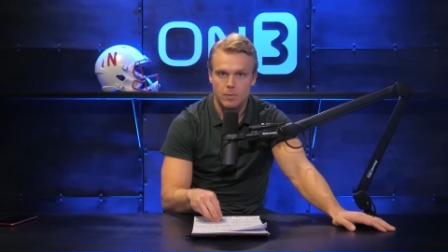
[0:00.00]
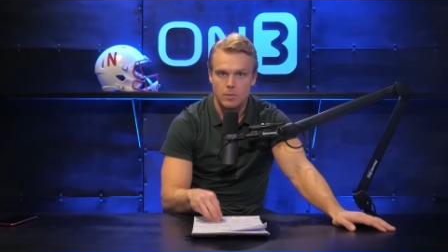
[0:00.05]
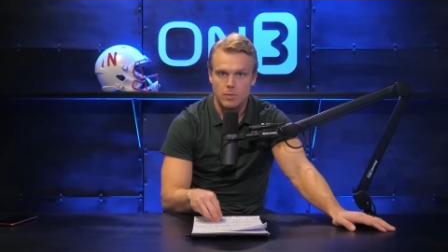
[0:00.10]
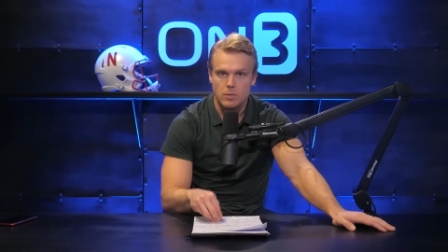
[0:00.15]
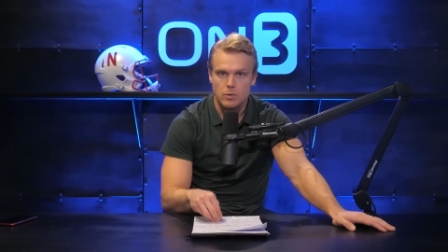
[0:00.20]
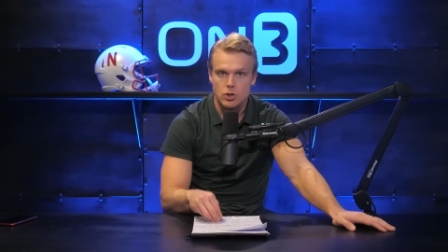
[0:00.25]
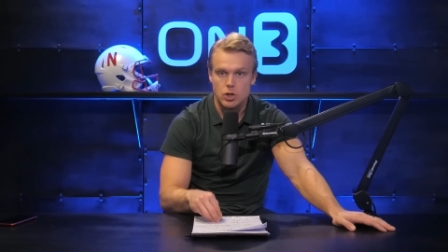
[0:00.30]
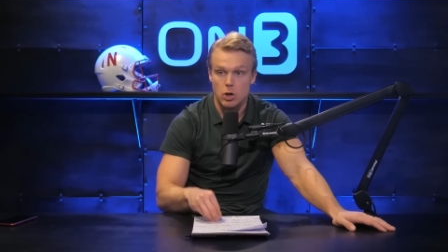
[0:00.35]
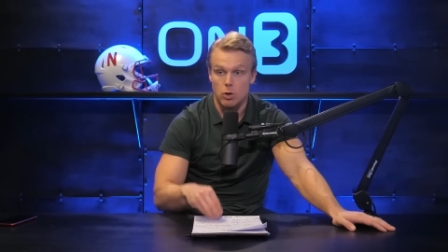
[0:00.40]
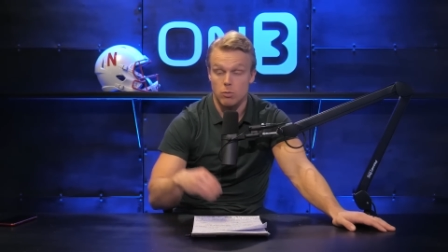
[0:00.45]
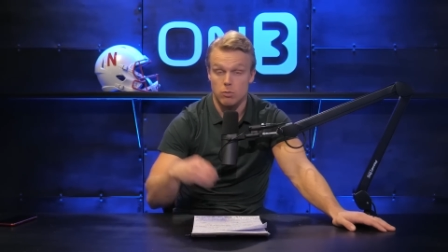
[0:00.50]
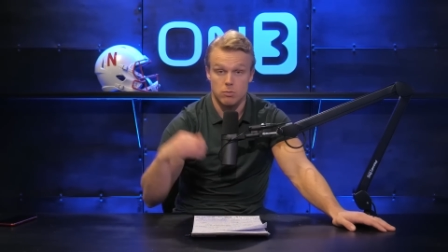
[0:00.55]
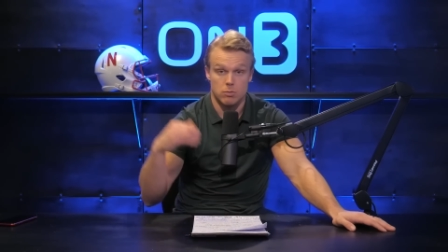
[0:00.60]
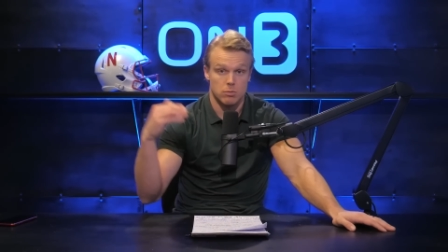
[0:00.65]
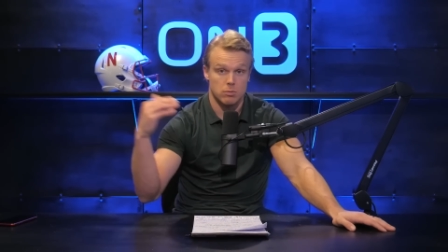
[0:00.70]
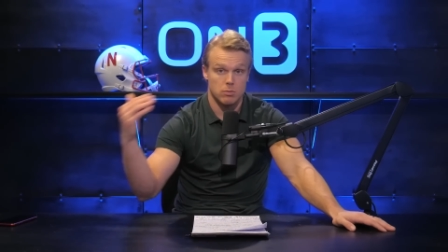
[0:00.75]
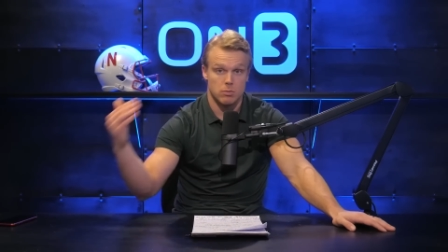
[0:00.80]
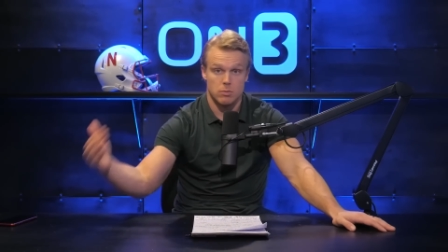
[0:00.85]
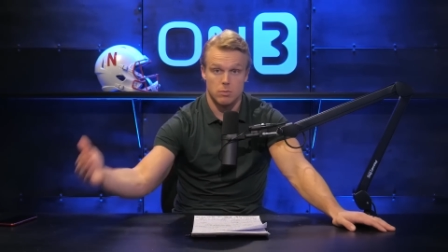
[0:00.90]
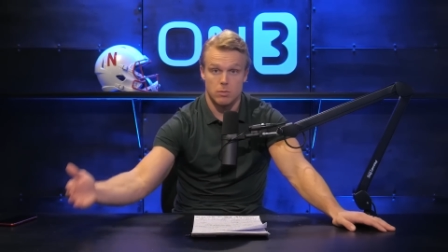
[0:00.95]
So
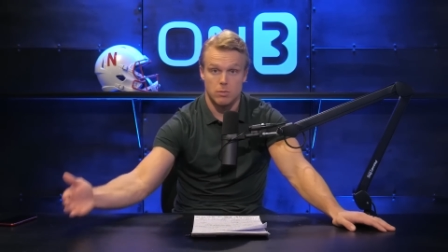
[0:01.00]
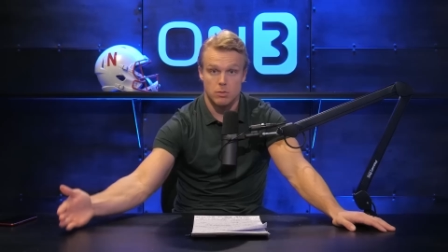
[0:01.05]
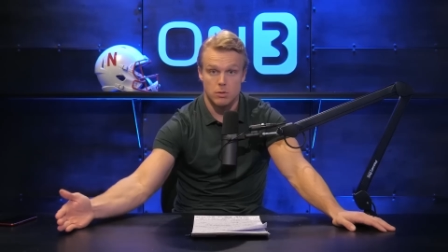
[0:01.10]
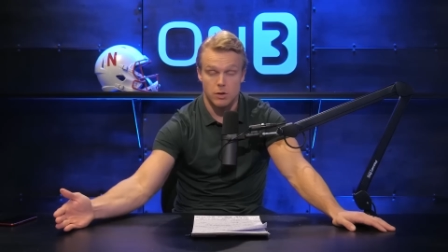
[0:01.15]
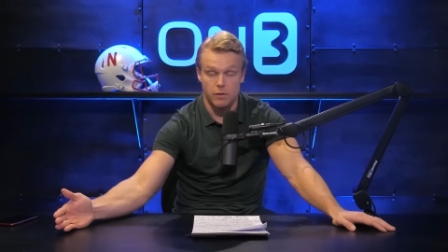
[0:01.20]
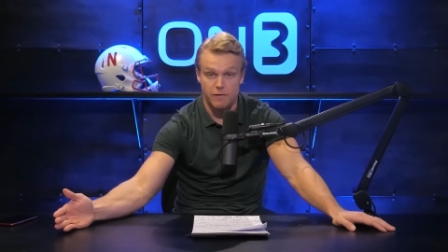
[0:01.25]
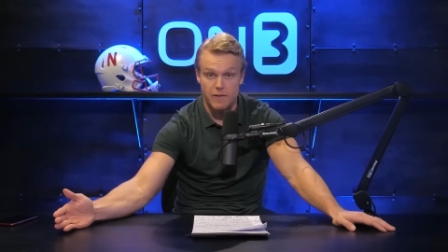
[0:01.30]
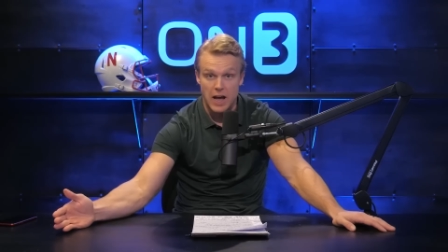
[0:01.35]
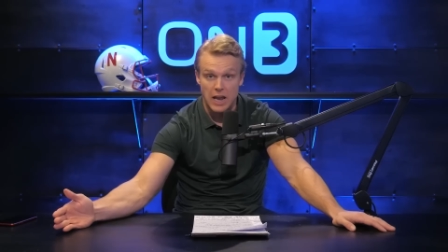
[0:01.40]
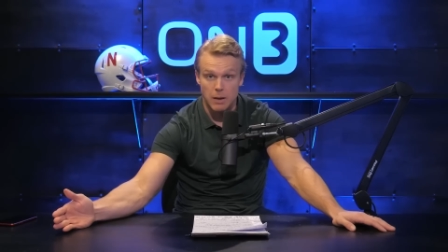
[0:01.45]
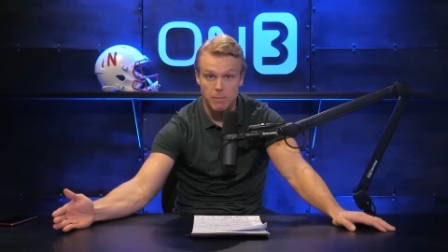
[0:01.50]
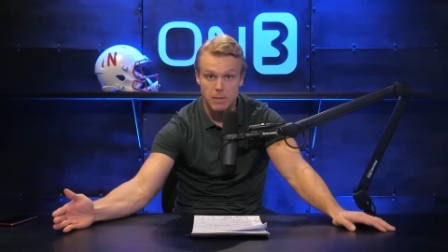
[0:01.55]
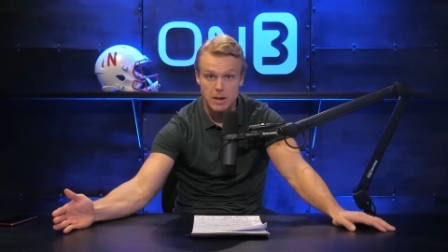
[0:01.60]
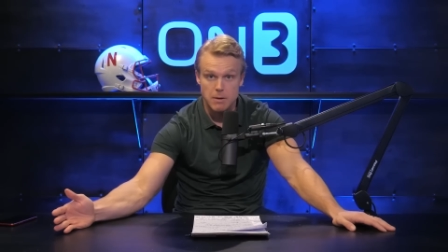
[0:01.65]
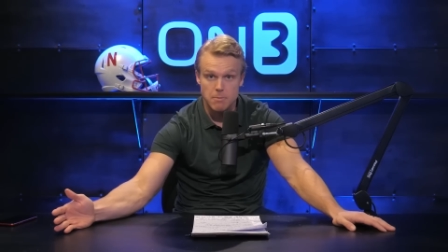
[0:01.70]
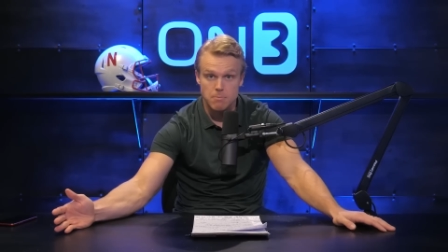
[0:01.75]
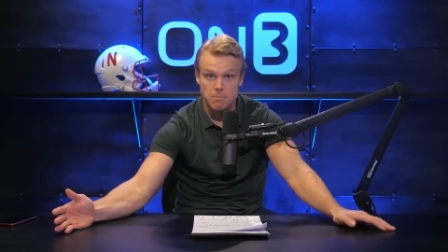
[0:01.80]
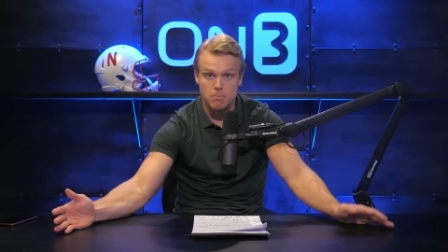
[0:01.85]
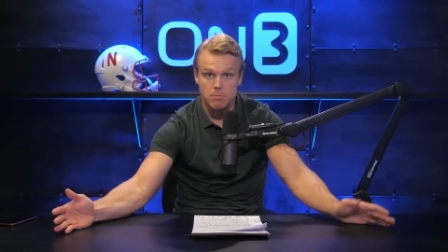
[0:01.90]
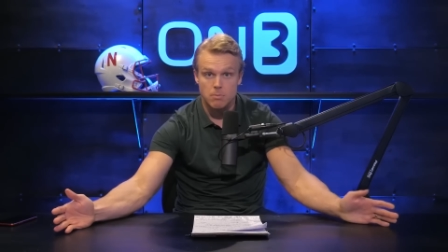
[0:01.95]

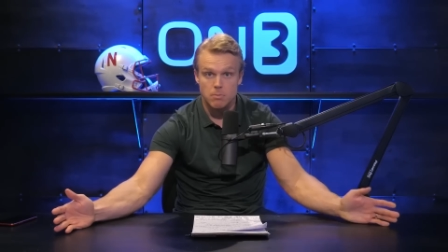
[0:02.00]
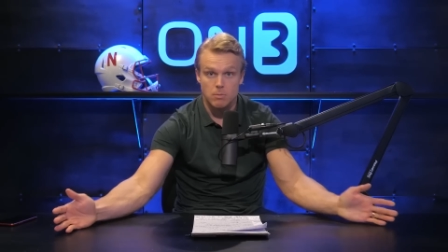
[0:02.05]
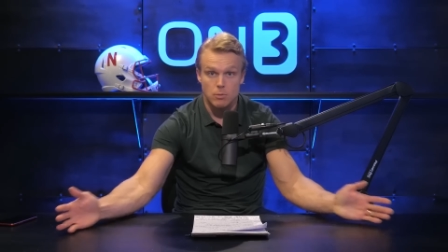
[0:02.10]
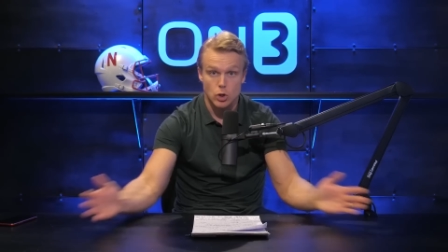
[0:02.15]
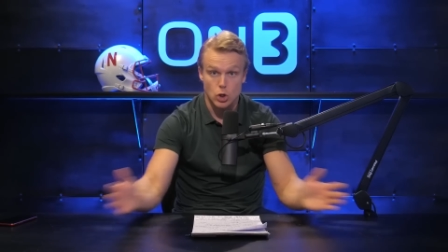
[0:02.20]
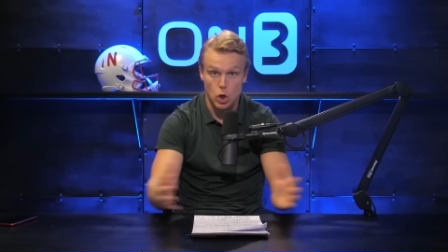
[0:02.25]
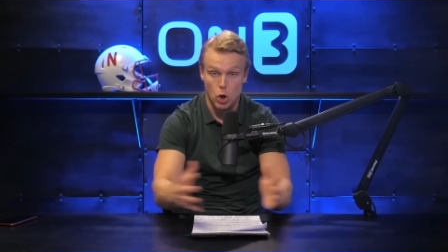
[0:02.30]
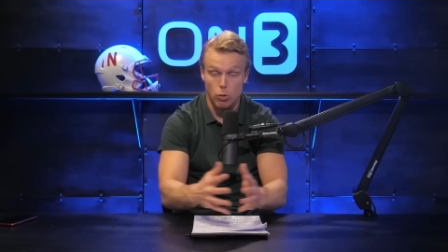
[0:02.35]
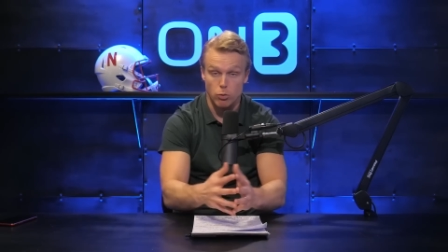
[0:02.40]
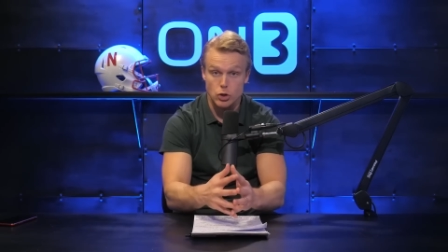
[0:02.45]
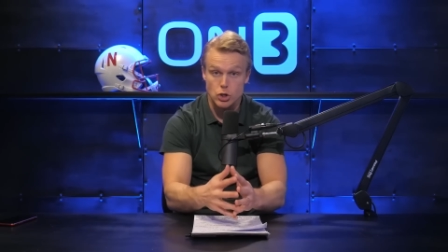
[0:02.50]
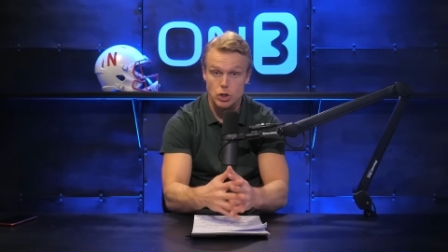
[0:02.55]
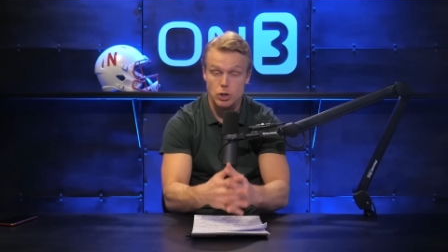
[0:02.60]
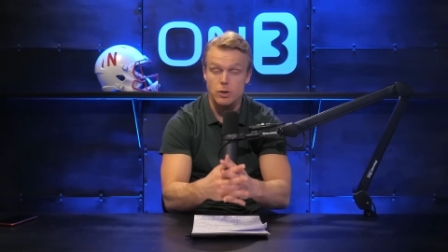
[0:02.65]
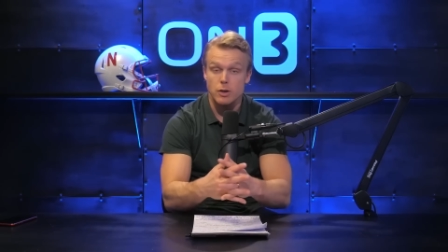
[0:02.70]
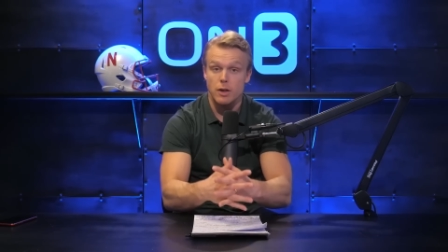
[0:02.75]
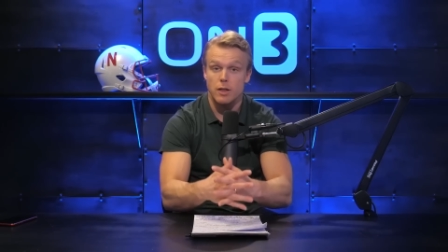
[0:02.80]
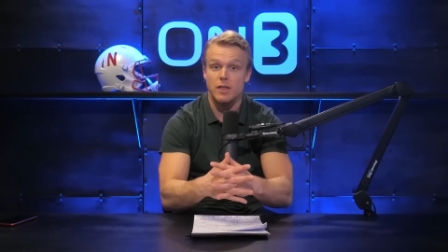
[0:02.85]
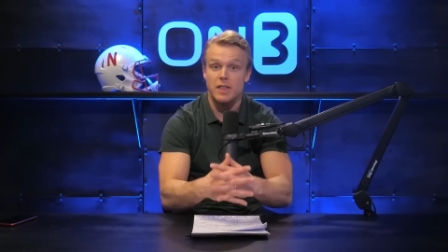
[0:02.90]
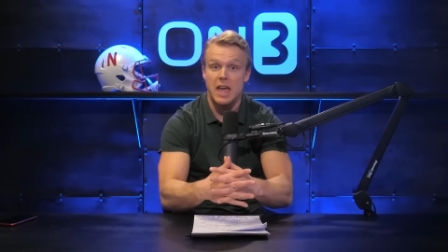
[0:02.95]
development,
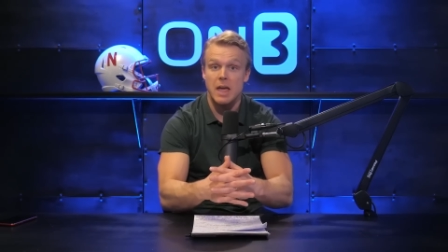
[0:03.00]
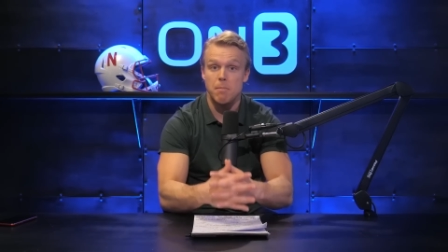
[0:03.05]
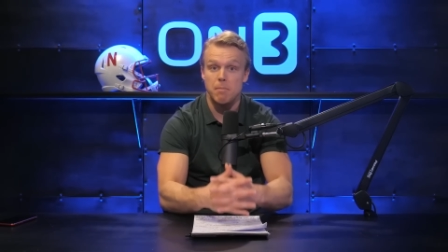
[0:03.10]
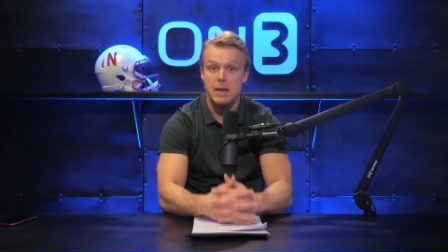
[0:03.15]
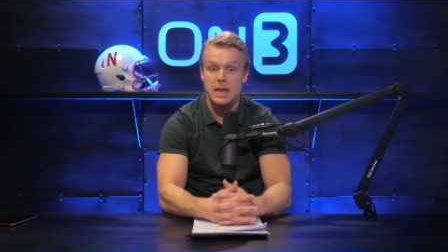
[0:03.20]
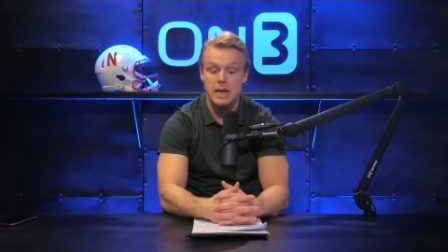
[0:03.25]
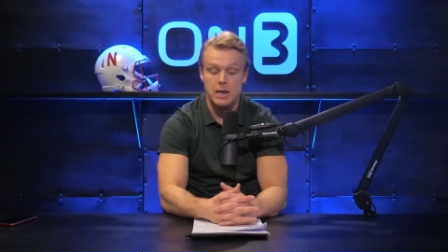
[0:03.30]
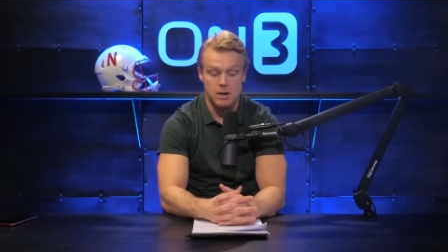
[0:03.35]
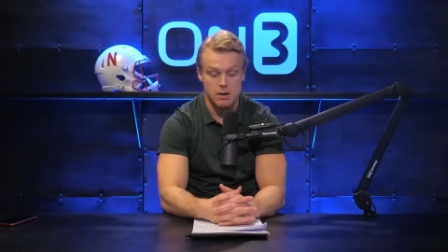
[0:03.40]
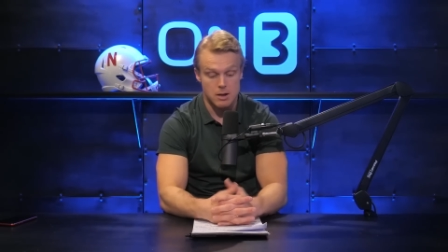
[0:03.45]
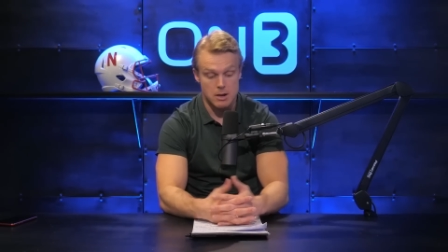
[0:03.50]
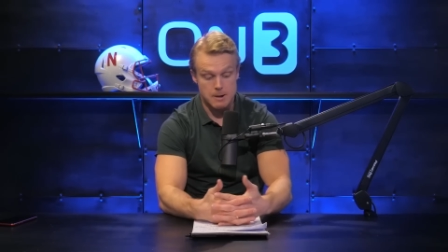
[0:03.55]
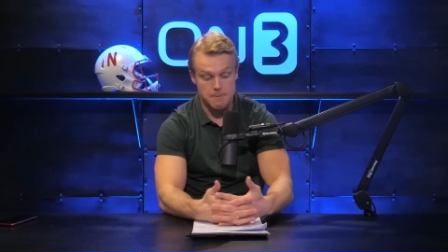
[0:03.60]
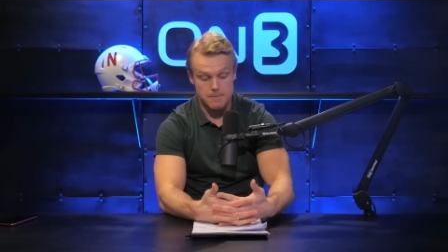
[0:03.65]
culture, they meet.